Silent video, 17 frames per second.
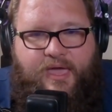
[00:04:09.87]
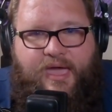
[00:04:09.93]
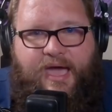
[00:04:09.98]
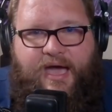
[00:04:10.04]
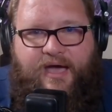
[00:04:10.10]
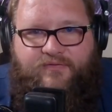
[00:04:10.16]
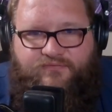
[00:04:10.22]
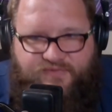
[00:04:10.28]

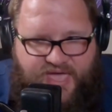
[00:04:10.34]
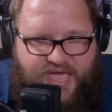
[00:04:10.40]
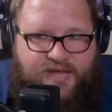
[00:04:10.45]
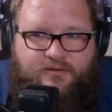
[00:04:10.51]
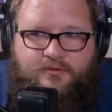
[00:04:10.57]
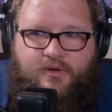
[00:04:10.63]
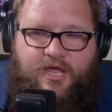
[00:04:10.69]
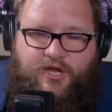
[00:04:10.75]
And
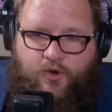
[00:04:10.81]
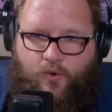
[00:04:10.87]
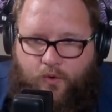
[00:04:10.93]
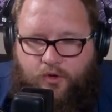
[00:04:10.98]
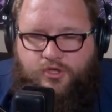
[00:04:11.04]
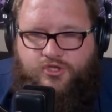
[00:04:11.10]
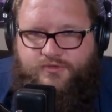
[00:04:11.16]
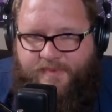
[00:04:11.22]
then in
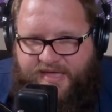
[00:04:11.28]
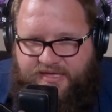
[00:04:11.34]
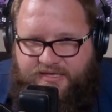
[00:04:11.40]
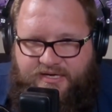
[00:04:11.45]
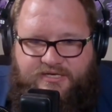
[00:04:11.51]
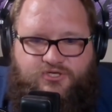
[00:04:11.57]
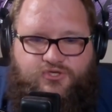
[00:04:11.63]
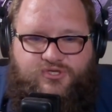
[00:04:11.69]
order to make
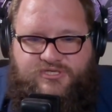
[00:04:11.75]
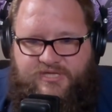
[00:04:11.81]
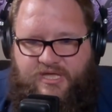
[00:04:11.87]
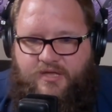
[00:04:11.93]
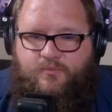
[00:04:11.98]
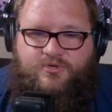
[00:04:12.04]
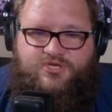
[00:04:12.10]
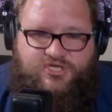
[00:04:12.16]
it
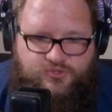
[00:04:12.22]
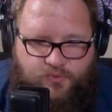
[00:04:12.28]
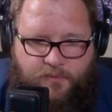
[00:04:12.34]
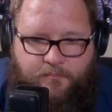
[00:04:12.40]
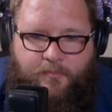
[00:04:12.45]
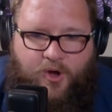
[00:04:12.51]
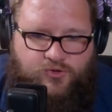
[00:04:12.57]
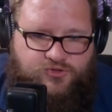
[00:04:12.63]
interesting, which is
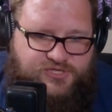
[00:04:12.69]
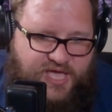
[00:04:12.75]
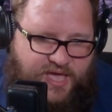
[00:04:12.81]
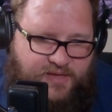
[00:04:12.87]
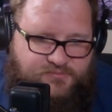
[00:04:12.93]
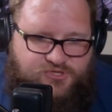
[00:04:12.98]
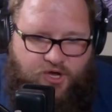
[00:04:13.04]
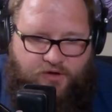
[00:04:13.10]
what most
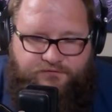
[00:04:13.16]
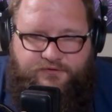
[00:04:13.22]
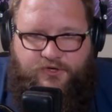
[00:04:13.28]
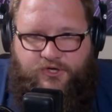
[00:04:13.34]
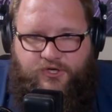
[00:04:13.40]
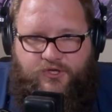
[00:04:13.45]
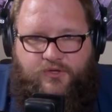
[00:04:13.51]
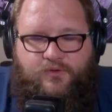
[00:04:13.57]
games
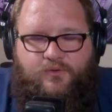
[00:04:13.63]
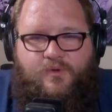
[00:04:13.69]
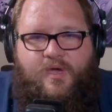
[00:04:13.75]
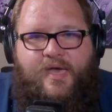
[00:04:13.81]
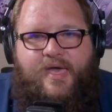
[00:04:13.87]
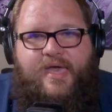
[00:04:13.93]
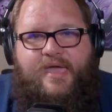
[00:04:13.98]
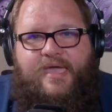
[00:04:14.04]
often do,
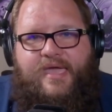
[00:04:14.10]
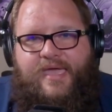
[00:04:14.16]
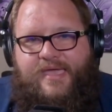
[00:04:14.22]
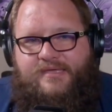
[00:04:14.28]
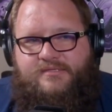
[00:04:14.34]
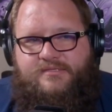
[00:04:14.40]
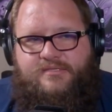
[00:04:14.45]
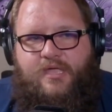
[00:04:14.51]

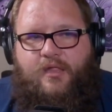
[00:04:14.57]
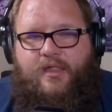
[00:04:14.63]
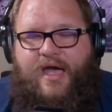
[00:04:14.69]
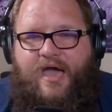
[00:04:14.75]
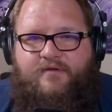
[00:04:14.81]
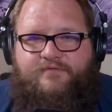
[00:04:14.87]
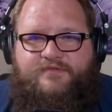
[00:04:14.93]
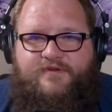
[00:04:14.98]
is they'll
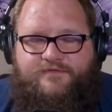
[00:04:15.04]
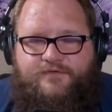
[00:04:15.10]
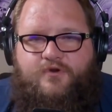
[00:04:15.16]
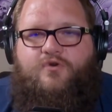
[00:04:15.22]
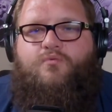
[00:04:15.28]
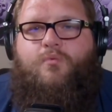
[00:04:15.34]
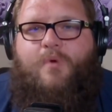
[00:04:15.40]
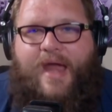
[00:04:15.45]
have
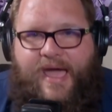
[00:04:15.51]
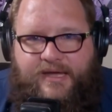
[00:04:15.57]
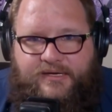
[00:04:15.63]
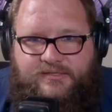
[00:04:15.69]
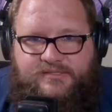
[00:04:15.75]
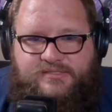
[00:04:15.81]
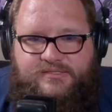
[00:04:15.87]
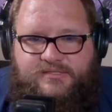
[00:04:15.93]
different
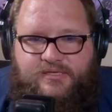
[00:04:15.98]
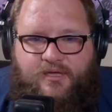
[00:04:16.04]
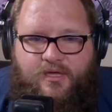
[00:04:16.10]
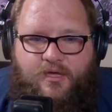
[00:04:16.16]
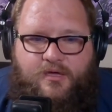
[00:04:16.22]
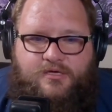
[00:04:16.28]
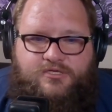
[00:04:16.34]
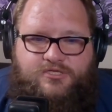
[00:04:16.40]
ranks.
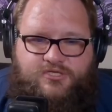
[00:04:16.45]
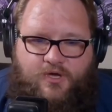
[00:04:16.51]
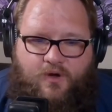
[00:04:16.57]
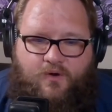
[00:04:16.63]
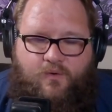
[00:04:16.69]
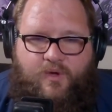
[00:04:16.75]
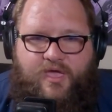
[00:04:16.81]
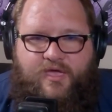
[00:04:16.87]

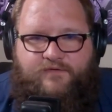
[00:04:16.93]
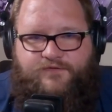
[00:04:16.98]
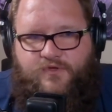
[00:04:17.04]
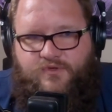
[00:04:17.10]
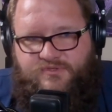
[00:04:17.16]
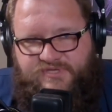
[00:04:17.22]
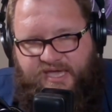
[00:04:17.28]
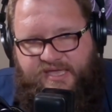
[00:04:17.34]
So if
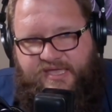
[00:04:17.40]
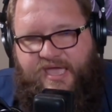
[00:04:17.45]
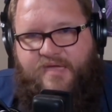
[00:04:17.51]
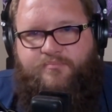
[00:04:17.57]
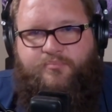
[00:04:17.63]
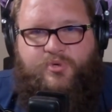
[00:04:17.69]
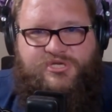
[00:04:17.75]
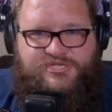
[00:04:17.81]
you take a
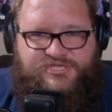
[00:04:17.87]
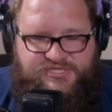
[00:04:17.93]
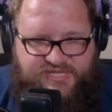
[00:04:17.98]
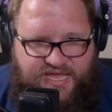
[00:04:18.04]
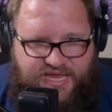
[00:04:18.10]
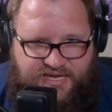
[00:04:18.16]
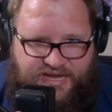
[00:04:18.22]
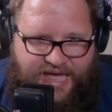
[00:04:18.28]

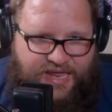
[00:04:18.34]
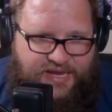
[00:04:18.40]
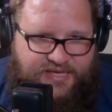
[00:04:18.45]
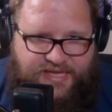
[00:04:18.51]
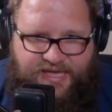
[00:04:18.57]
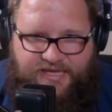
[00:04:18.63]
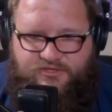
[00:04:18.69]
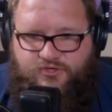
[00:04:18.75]
pristine
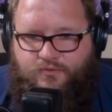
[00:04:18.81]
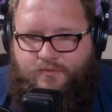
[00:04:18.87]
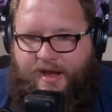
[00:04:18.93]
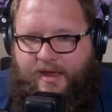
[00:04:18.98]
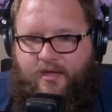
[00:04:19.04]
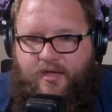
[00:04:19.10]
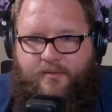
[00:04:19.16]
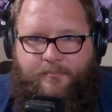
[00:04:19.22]
alligator
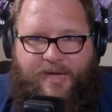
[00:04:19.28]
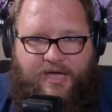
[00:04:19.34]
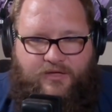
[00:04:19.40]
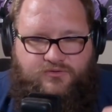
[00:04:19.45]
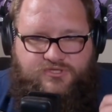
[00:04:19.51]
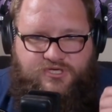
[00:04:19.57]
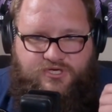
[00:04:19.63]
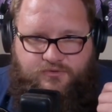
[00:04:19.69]

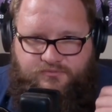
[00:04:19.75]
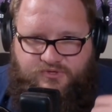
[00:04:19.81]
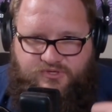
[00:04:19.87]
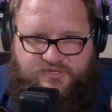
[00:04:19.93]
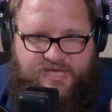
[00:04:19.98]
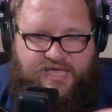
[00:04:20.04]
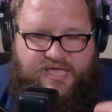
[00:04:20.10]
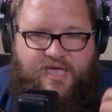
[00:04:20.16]
mount and you
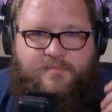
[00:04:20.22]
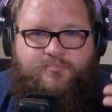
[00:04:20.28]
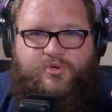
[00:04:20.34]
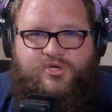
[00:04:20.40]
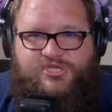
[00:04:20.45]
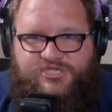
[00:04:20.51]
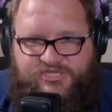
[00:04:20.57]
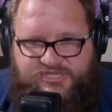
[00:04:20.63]
take a
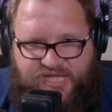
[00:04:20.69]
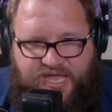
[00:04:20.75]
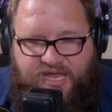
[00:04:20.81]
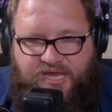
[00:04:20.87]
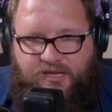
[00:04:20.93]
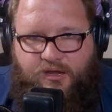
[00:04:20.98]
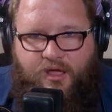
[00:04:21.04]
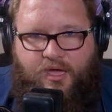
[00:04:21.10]

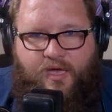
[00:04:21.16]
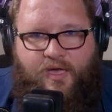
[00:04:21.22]
pristine